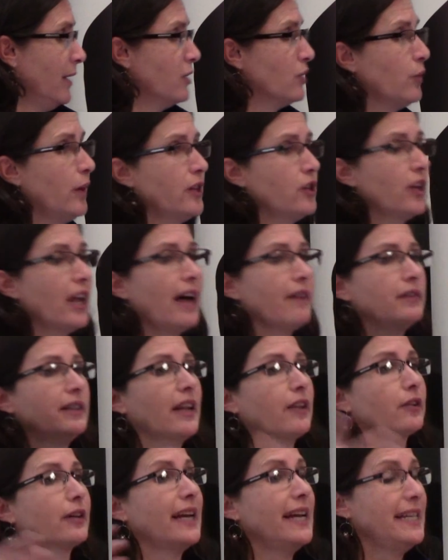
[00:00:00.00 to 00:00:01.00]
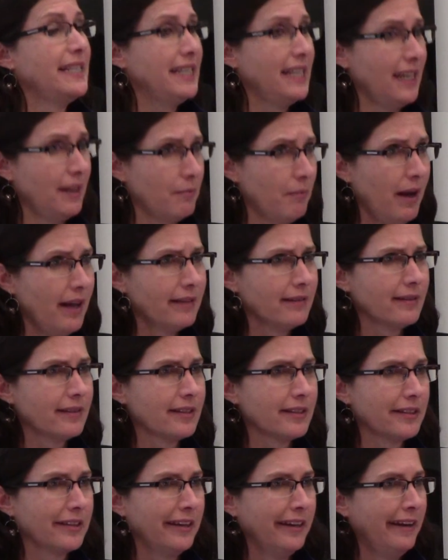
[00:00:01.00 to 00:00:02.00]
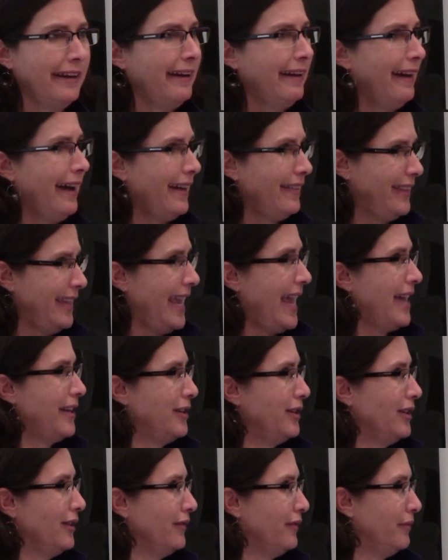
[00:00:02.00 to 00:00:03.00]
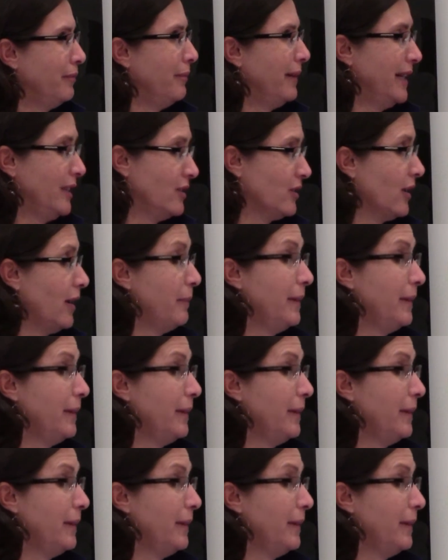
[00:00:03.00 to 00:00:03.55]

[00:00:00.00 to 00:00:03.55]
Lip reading: So I should have another 18 months at the end of my term.